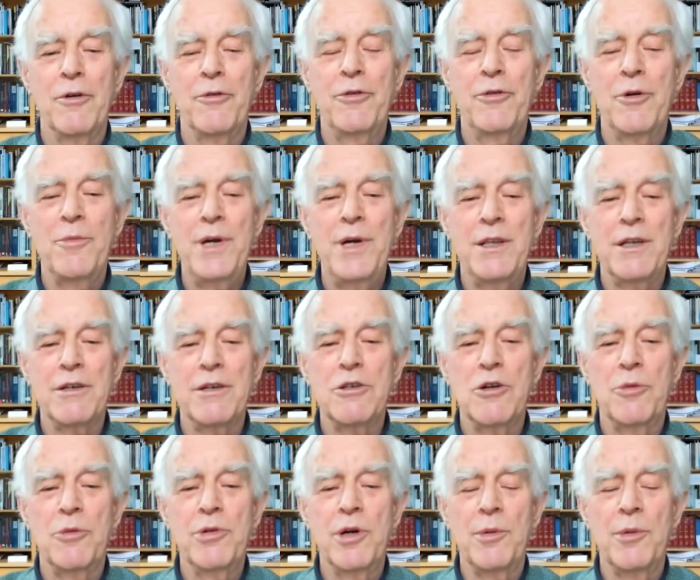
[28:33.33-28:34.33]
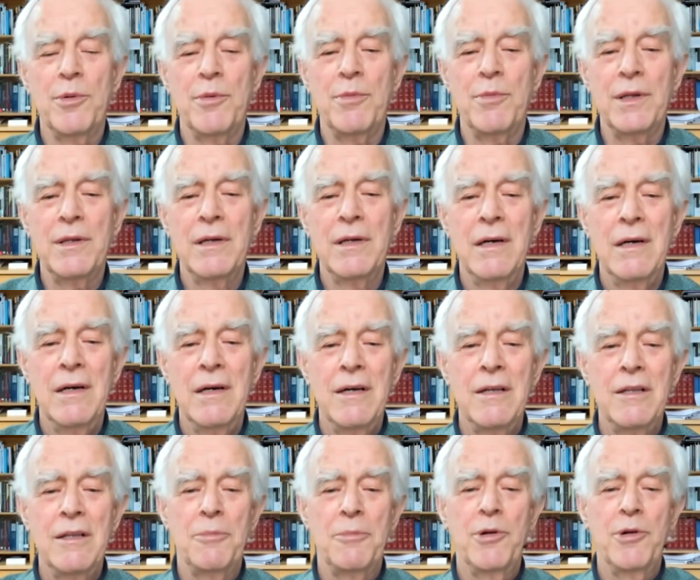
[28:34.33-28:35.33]
For me, there's no problem, but
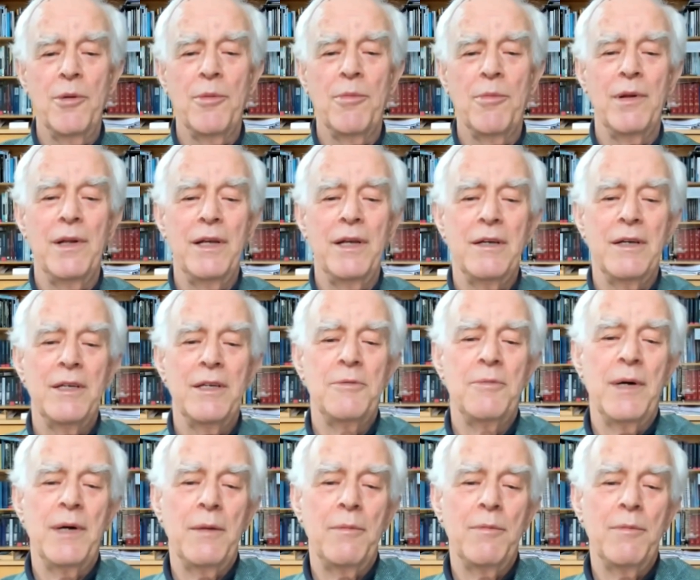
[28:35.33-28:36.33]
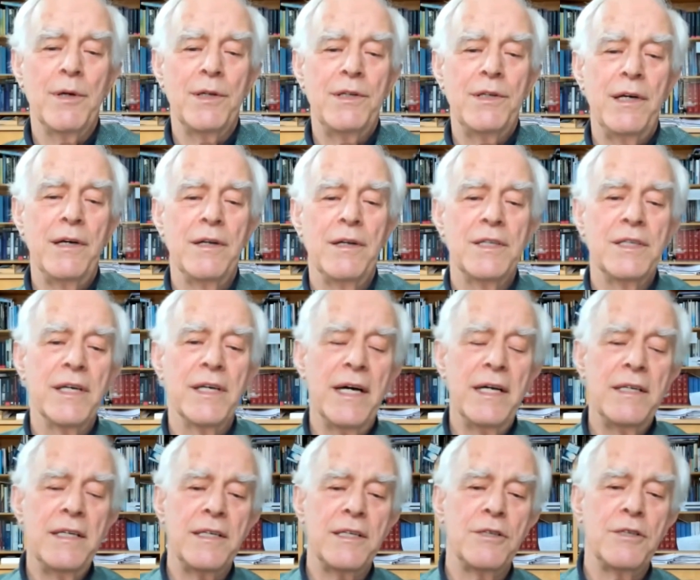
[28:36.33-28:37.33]
the problem is by material
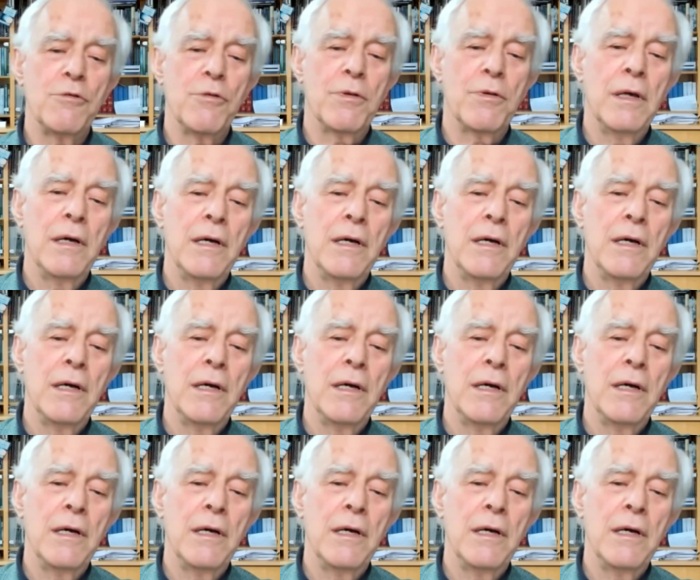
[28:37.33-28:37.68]
scientists who